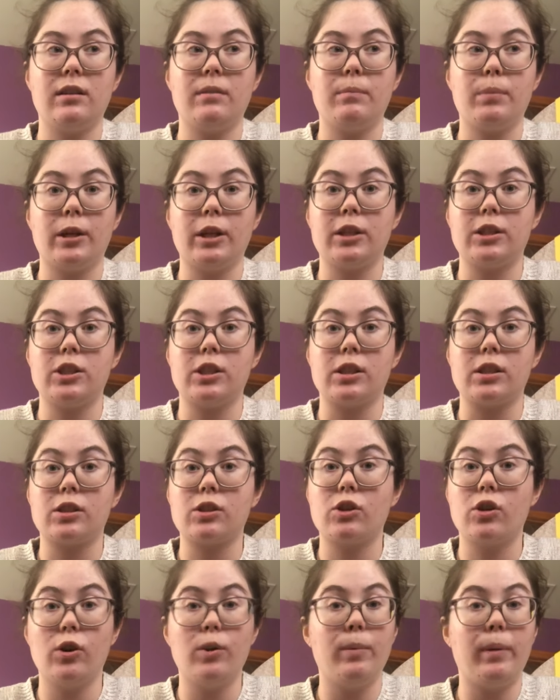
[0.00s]
purchase
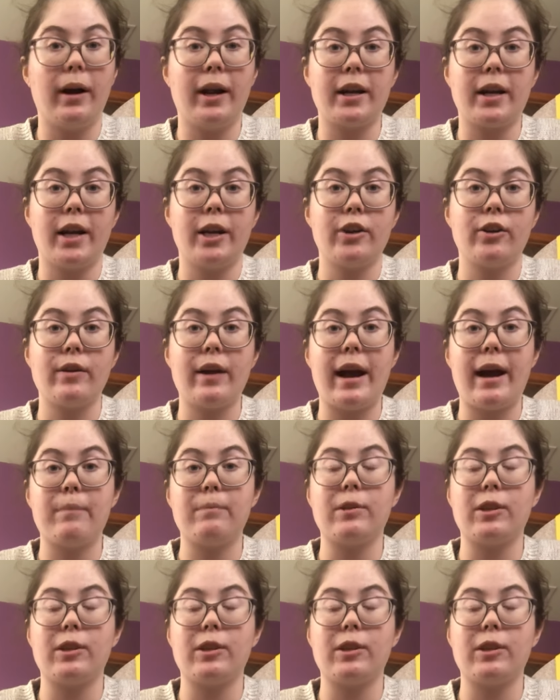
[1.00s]
coupon on your app,